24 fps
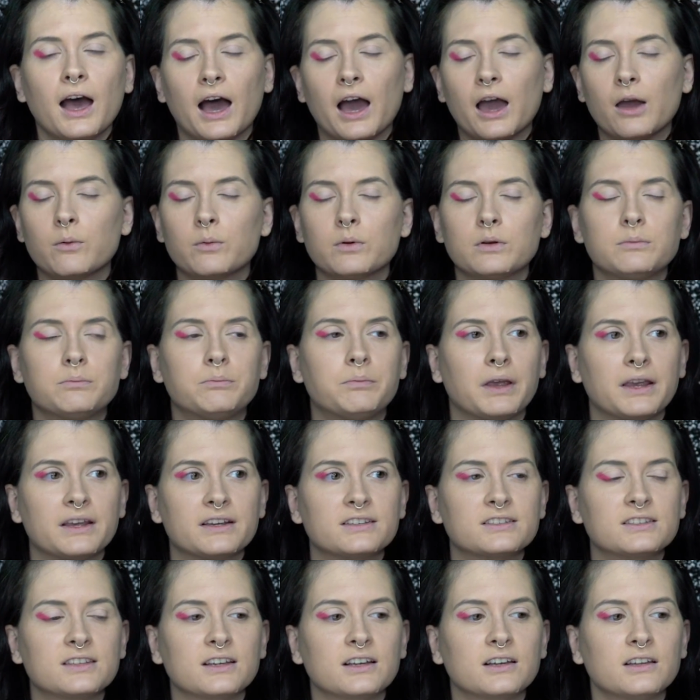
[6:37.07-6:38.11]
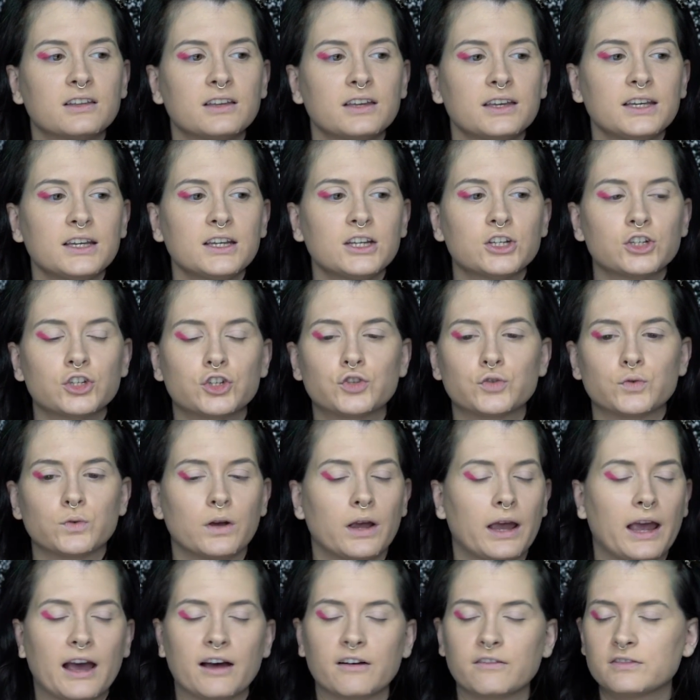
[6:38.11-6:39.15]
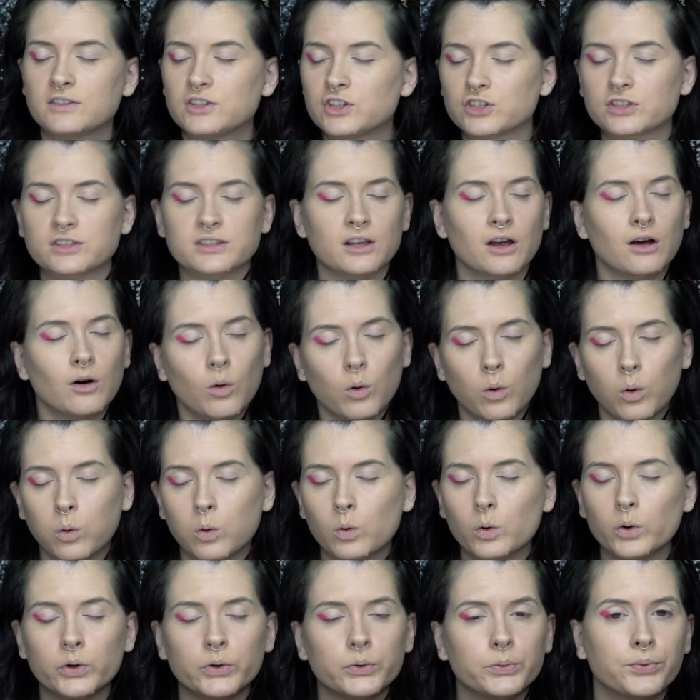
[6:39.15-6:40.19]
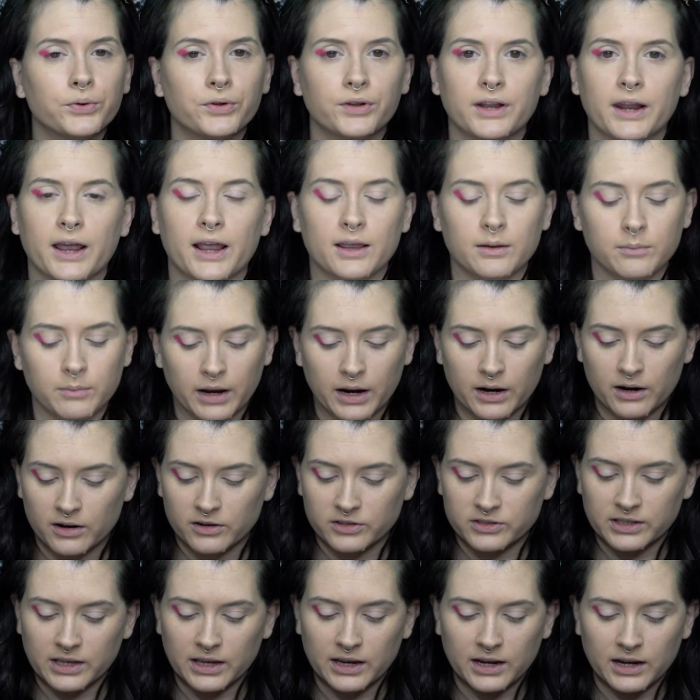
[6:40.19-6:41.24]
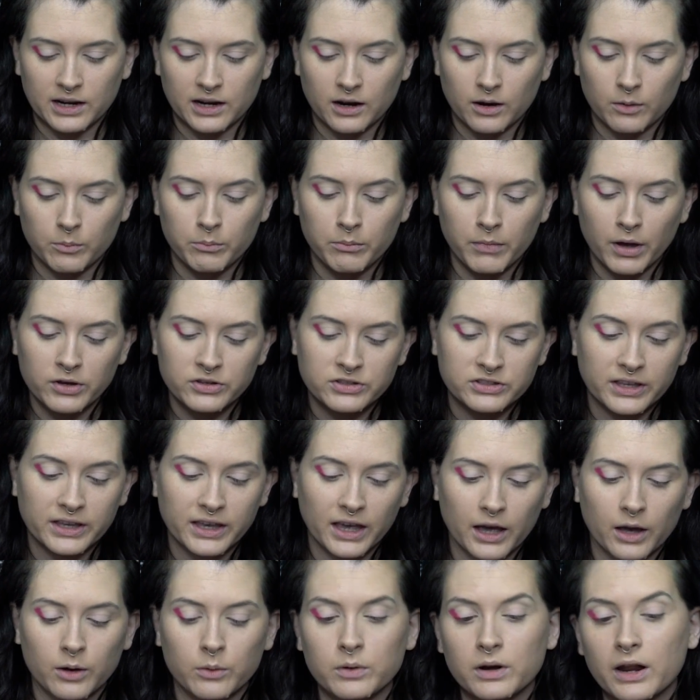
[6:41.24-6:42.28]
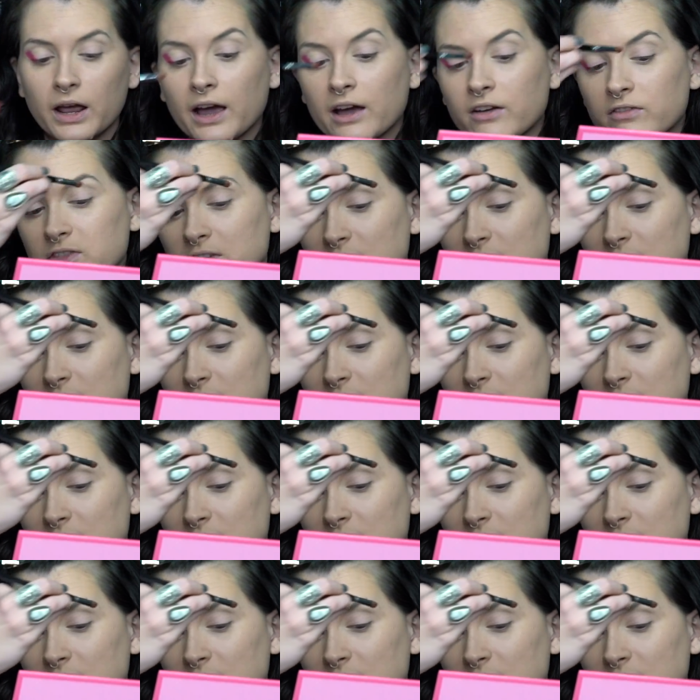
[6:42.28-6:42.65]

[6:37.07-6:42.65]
I would basically have just horrible nightmares. And mostly I would have